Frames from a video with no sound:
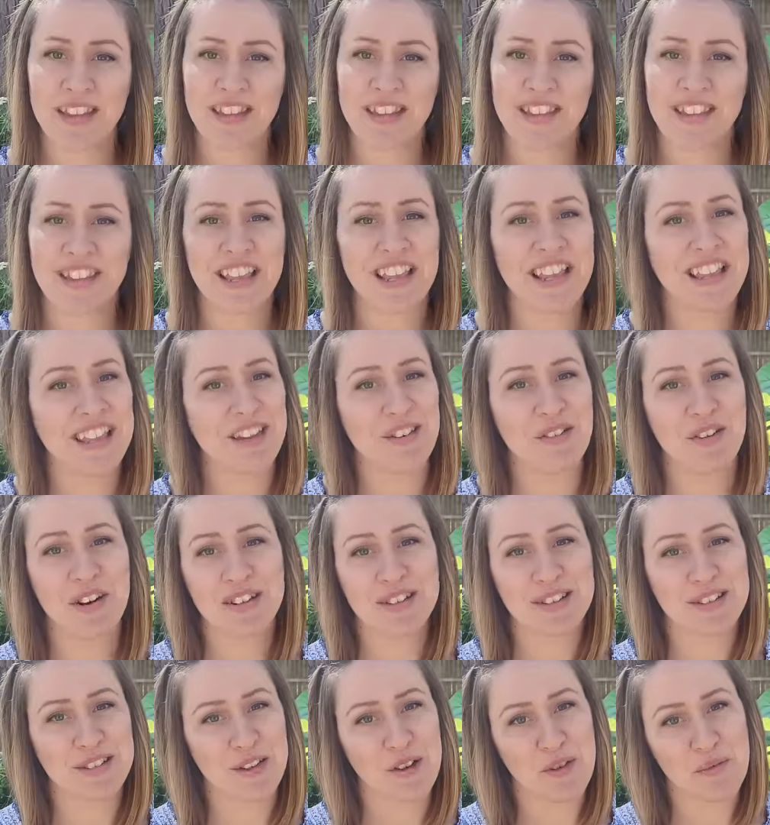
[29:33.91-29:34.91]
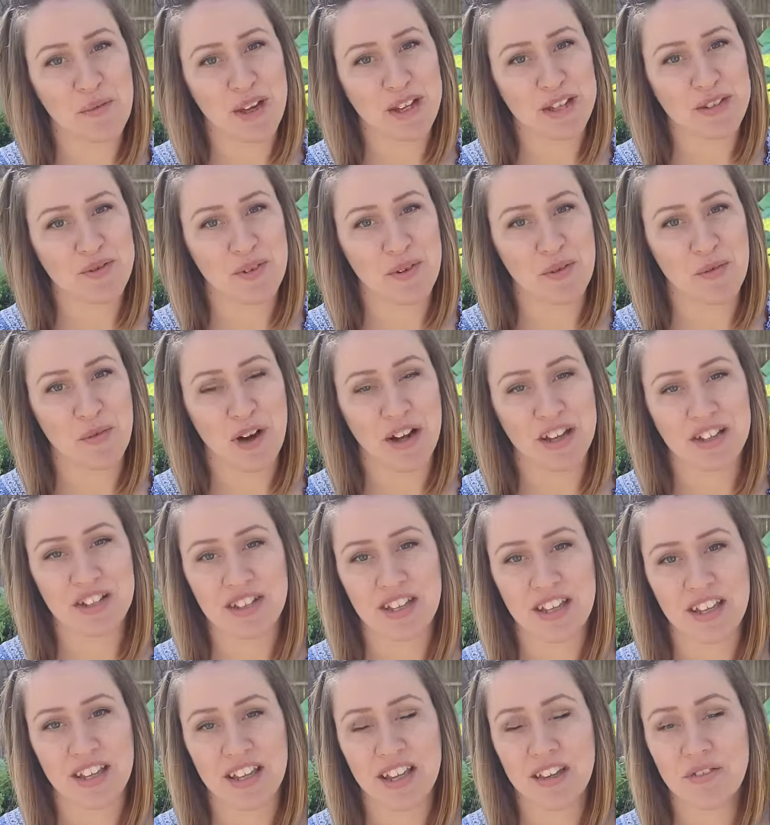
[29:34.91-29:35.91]
Thank you all so much for
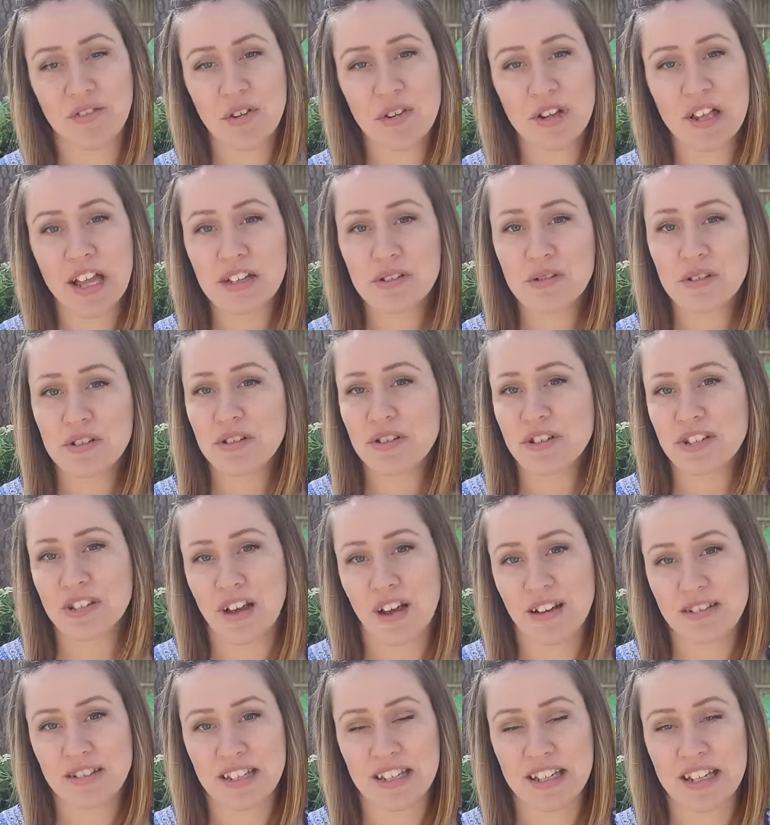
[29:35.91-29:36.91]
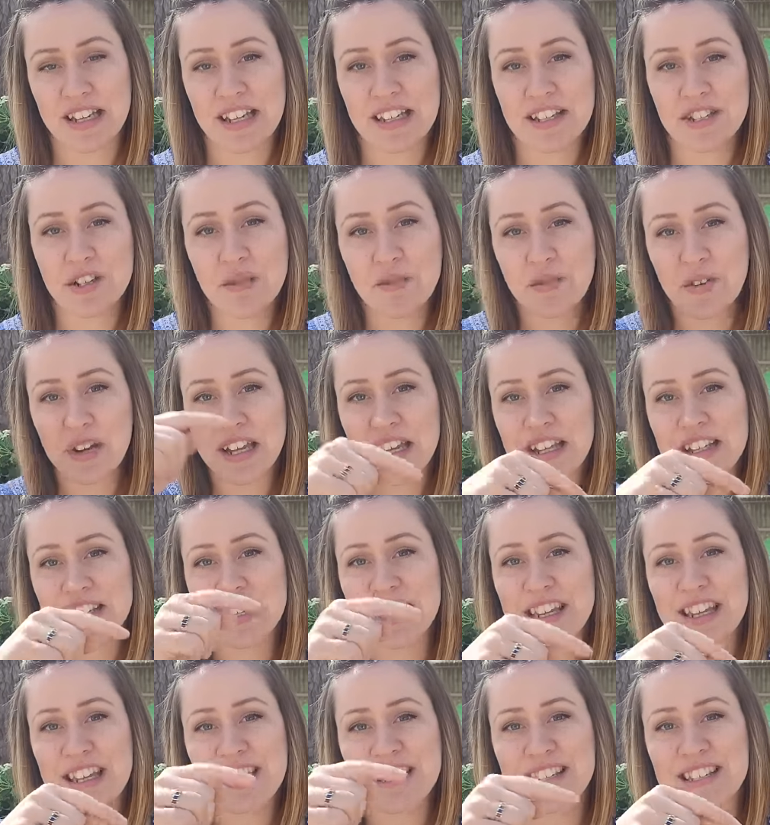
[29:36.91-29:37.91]
watching. If you liked what you saw today, don't forget to
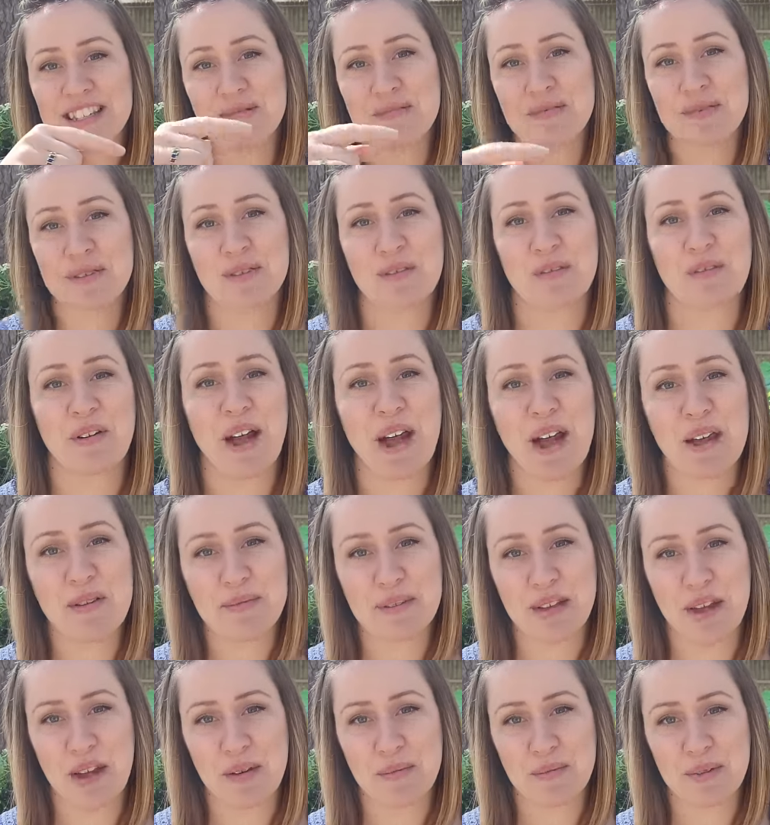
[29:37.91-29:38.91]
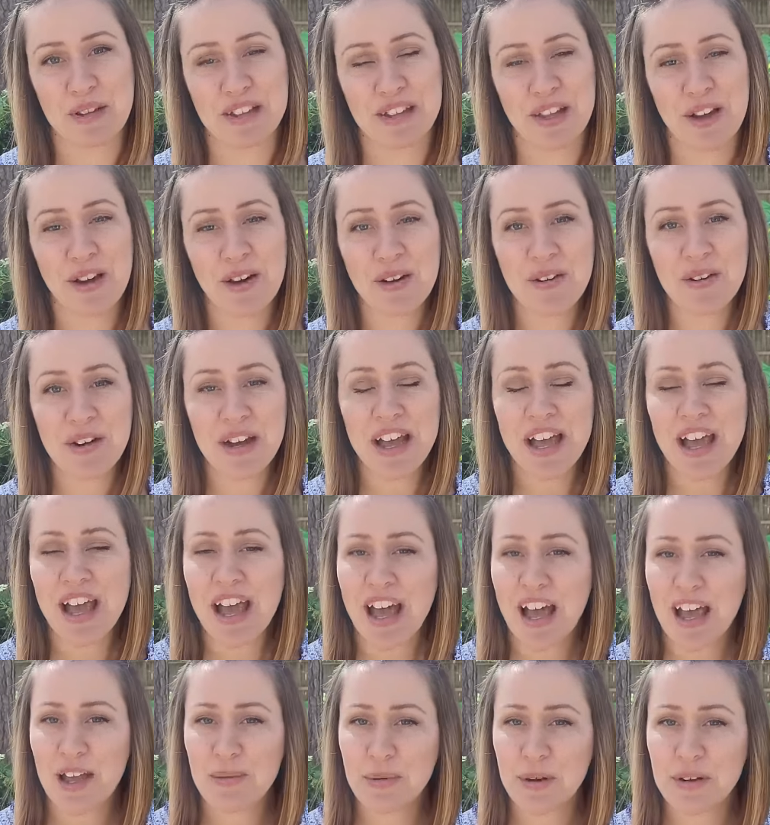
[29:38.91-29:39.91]
hit subscribe down below.
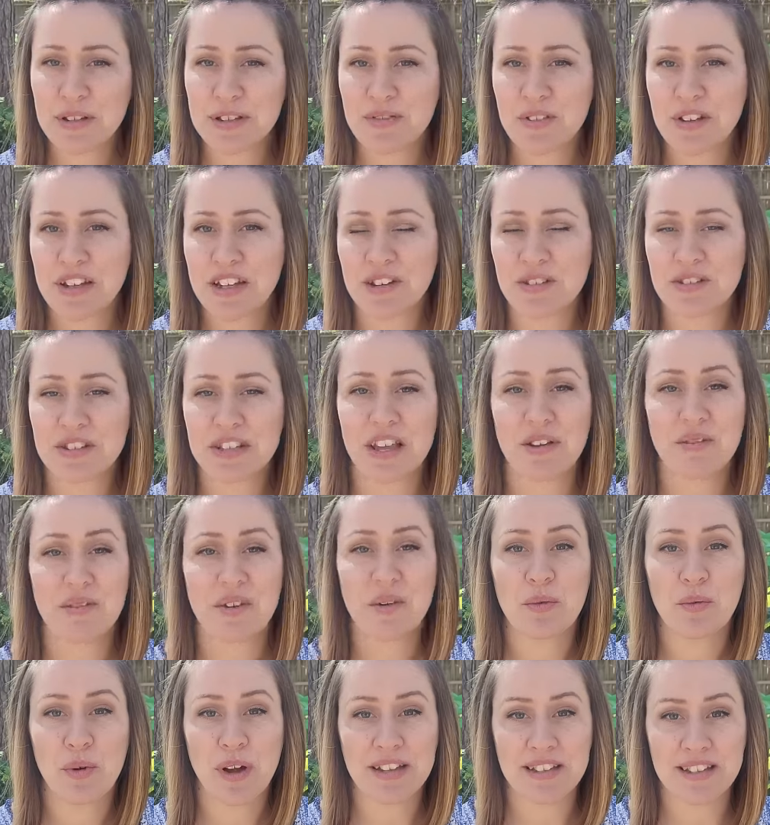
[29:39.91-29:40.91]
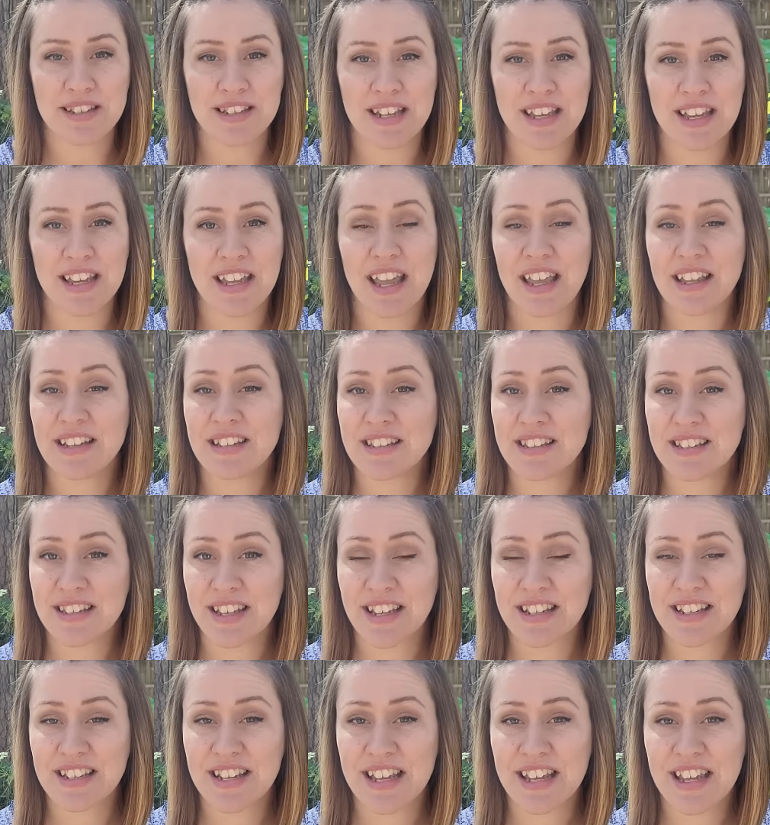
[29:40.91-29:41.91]
I post videos every Wednesday and
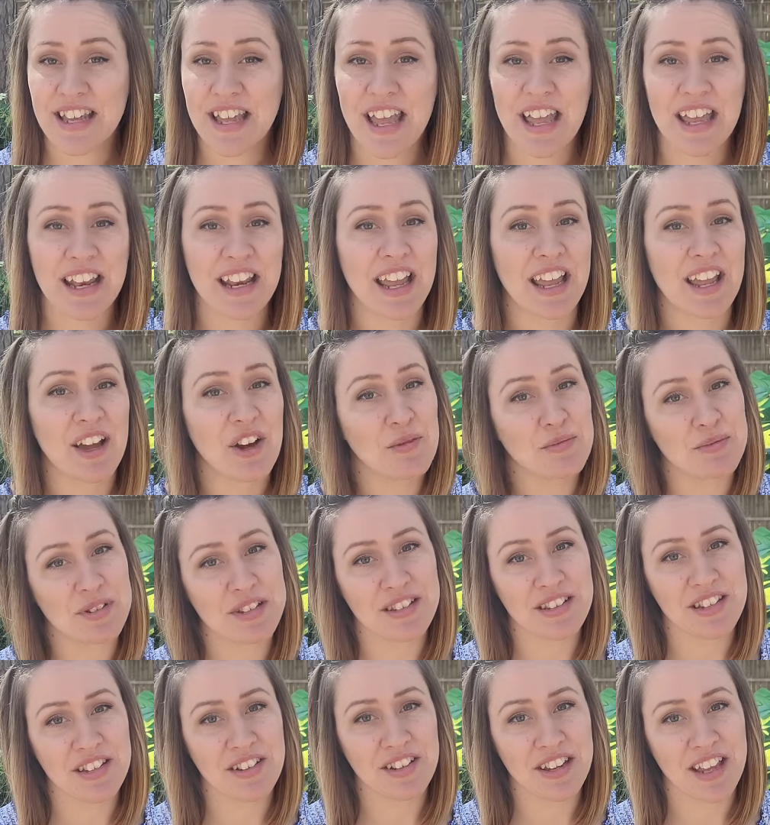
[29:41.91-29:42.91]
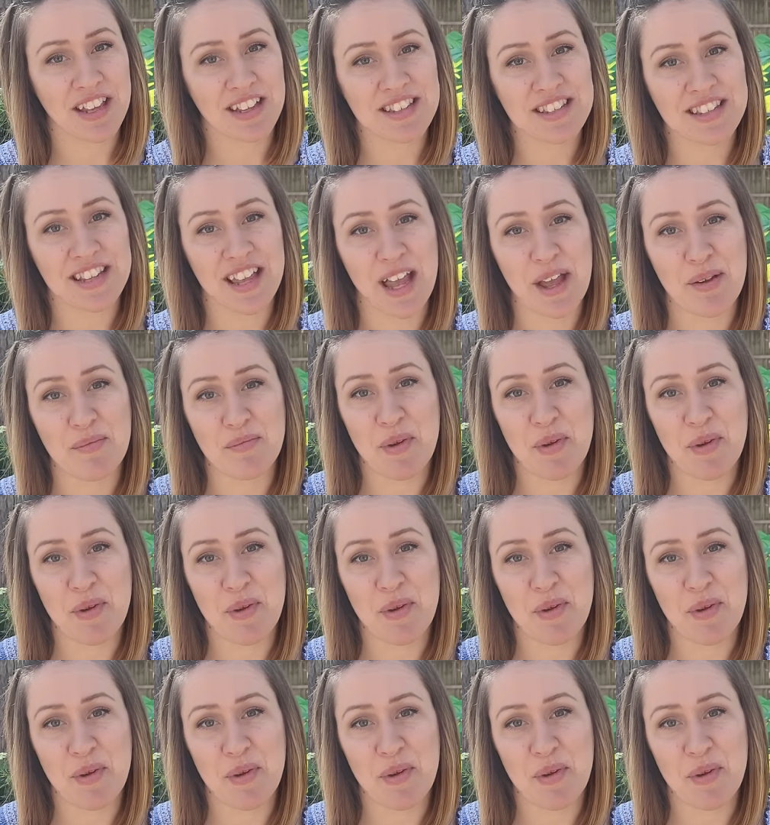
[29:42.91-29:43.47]
Sunday, and I hope to see you next time.